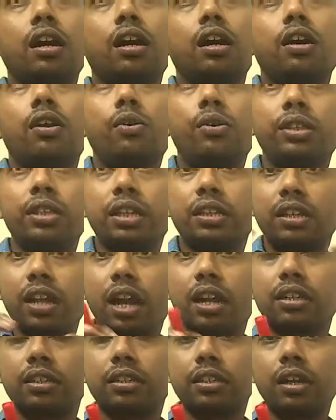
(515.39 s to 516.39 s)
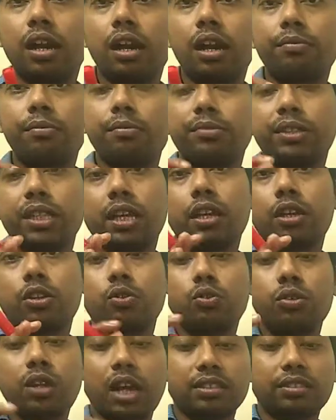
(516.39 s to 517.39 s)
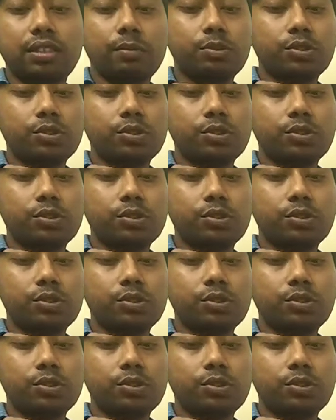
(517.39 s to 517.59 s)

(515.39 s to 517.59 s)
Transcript: there are two ducts.